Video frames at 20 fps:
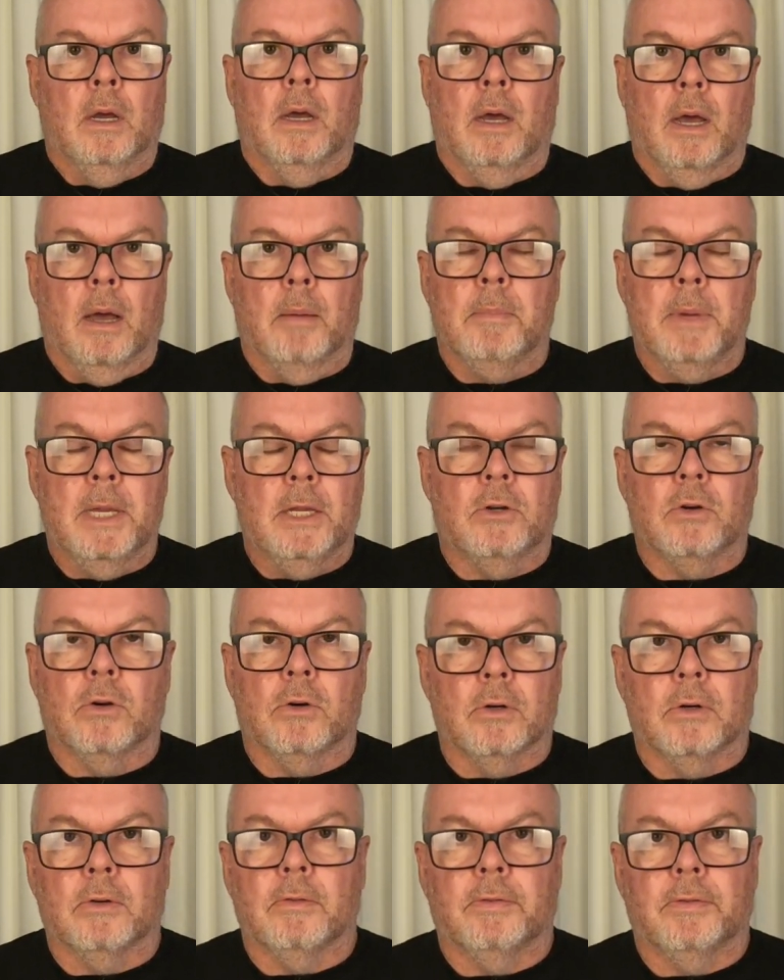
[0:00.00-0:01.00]
a
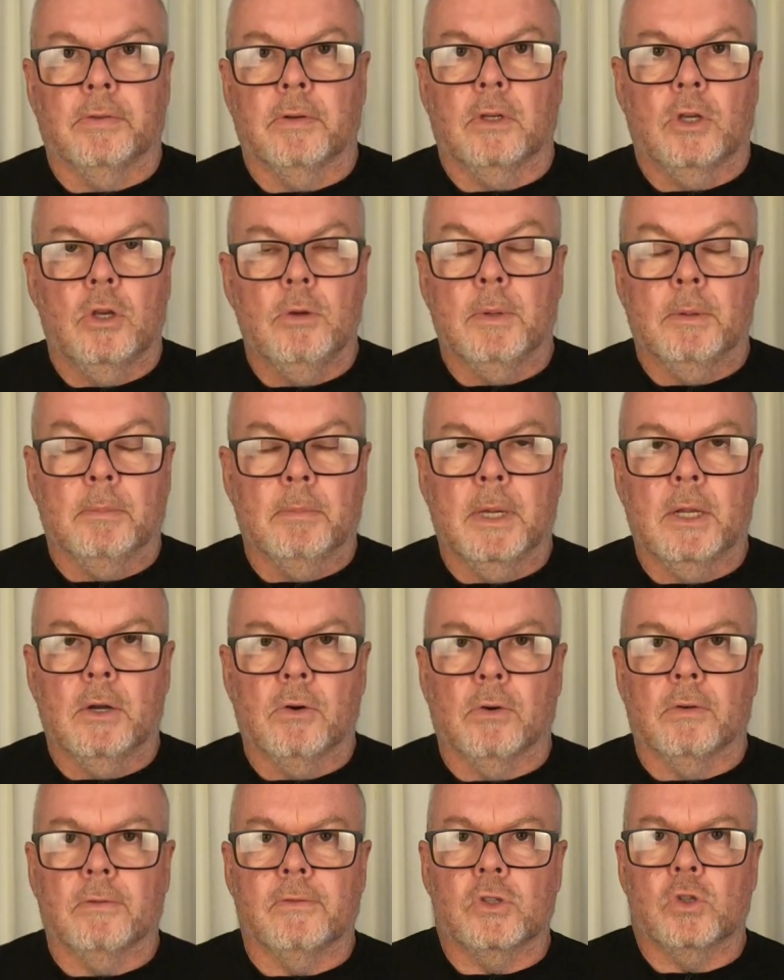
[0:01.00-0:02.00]
cubic
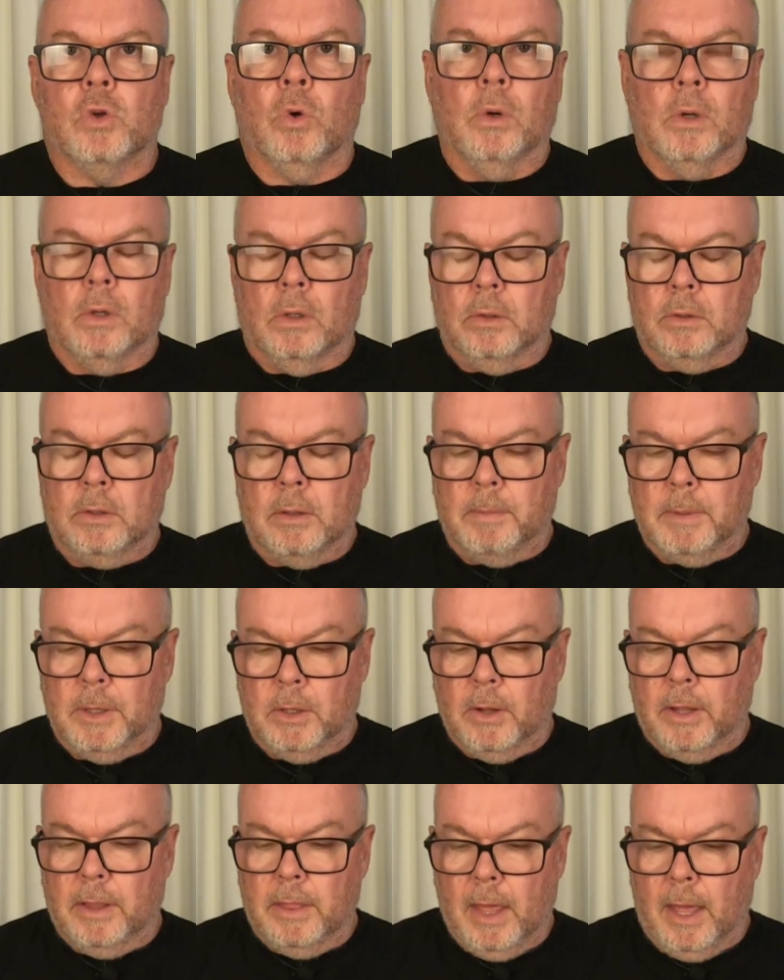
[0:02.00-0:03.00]
metre of soil or something
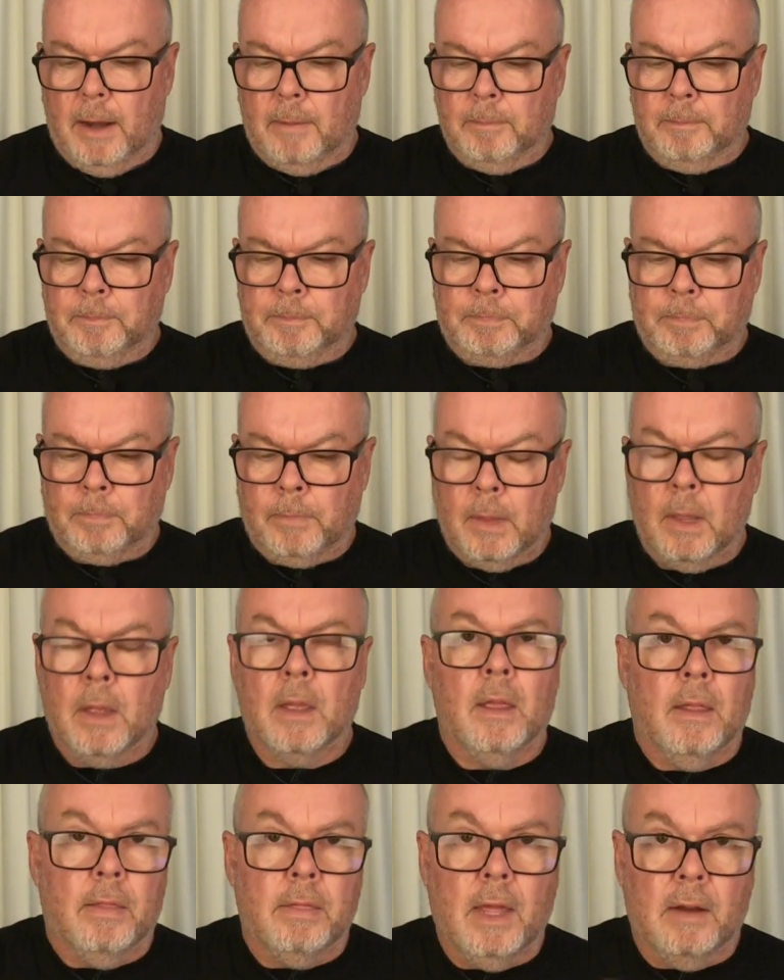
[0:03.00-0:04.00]
like that.
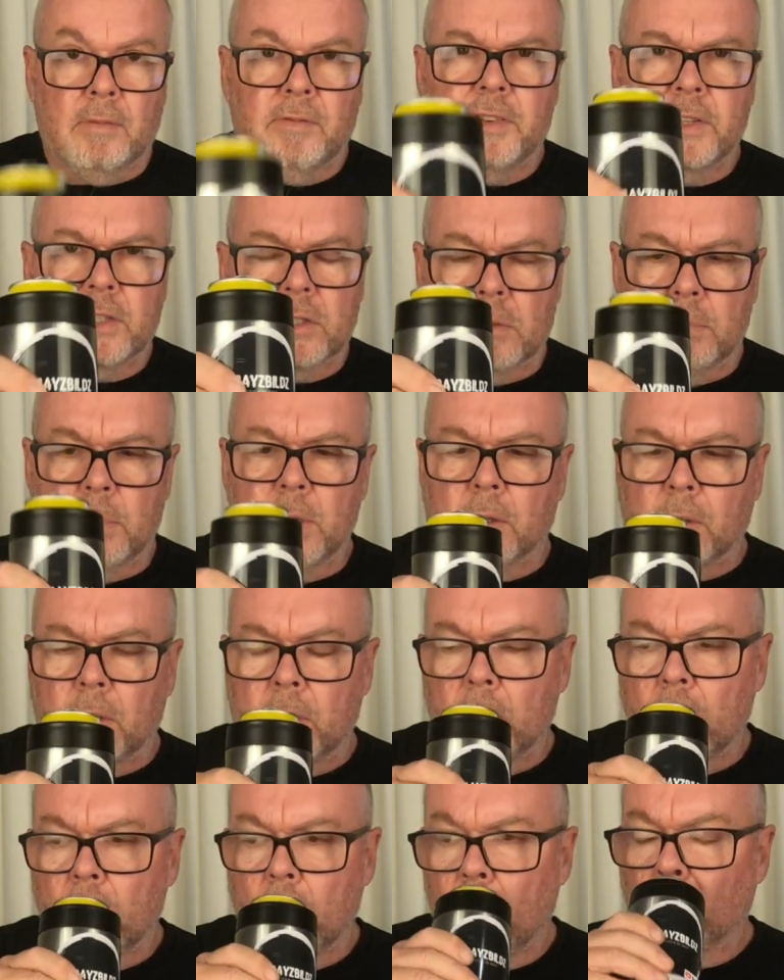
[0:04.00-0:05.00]
That fits the bill.
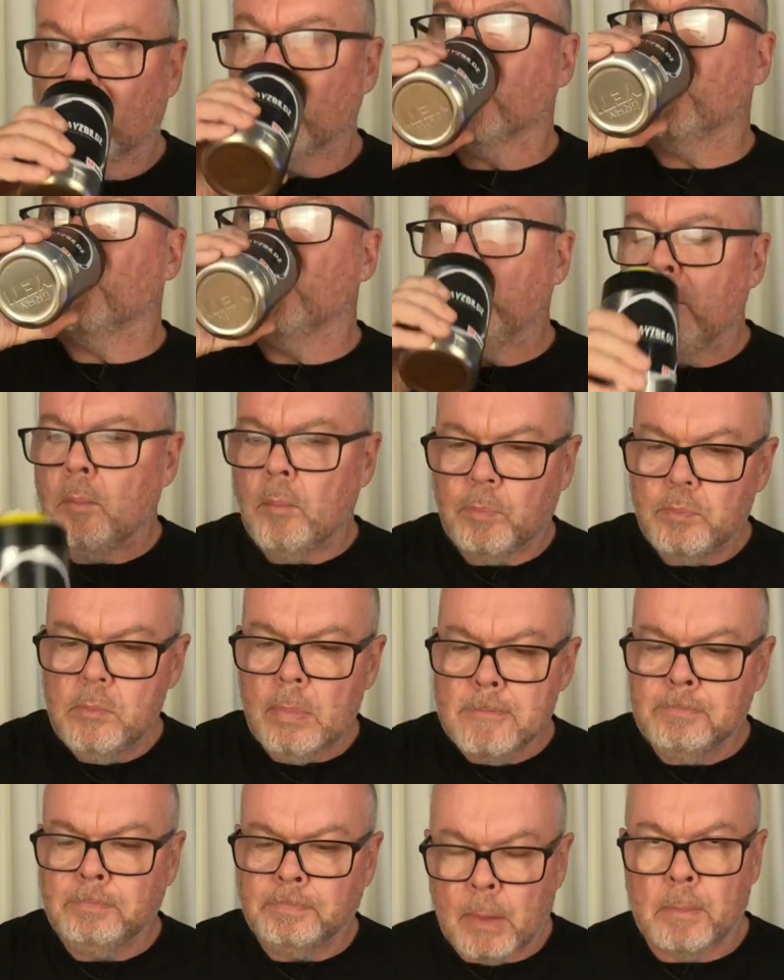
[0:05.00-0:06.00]

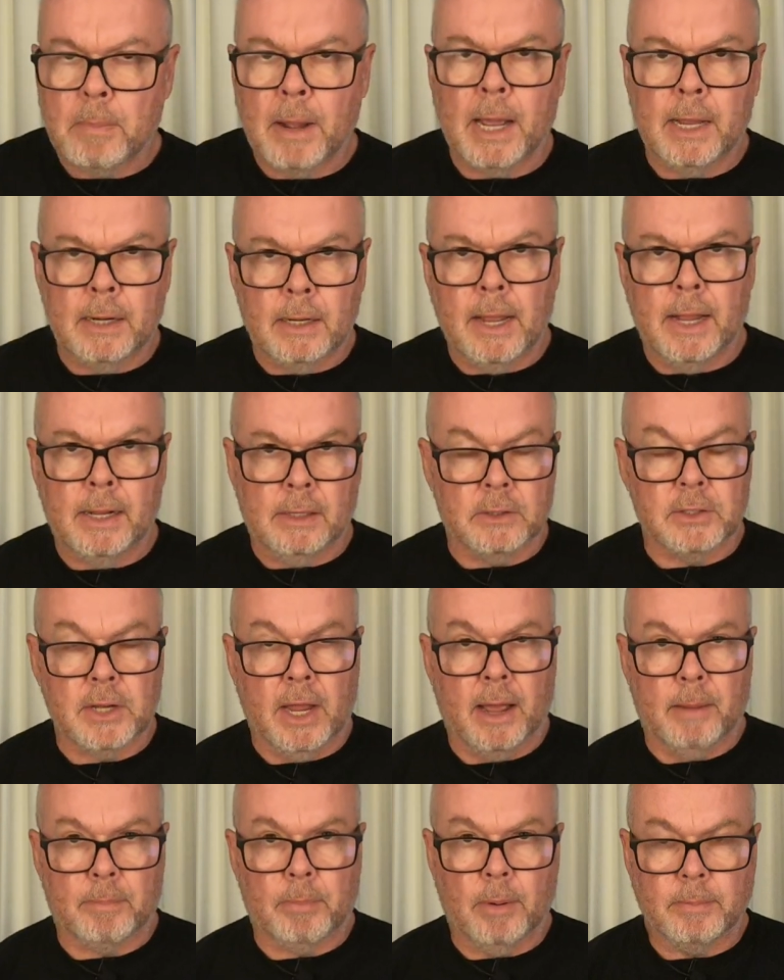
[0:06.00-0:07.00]
Pale ales
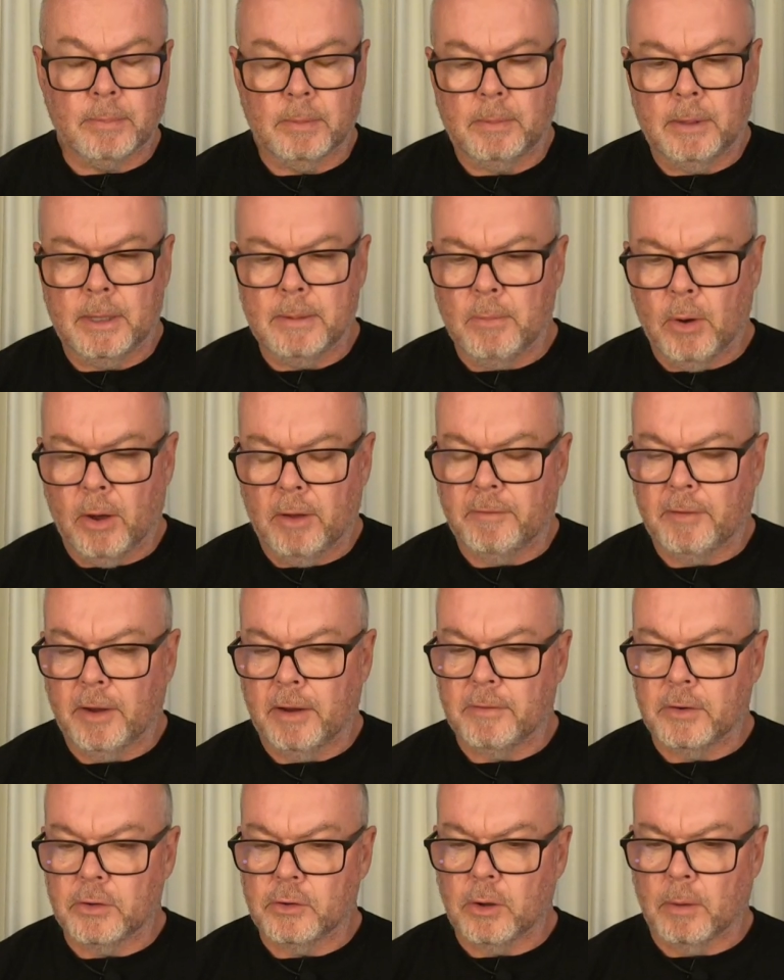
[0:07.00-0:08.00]
are probably my
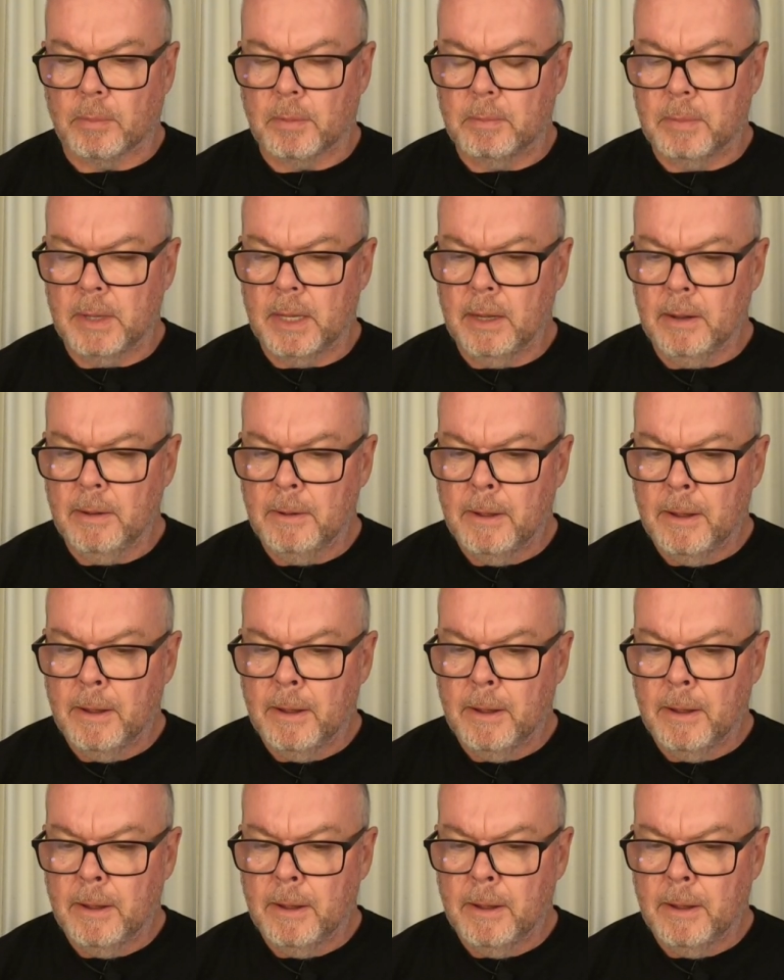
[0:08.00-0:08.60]
favourite type of beer.